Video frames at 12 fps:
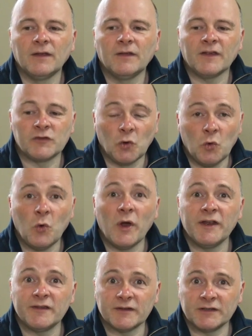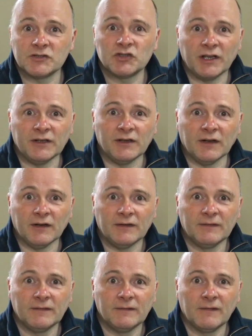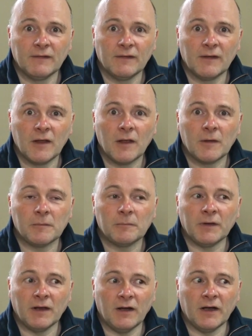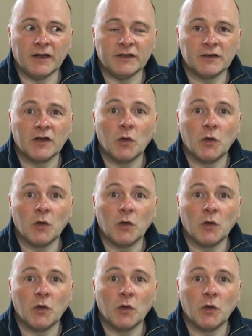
there's always an agenda behind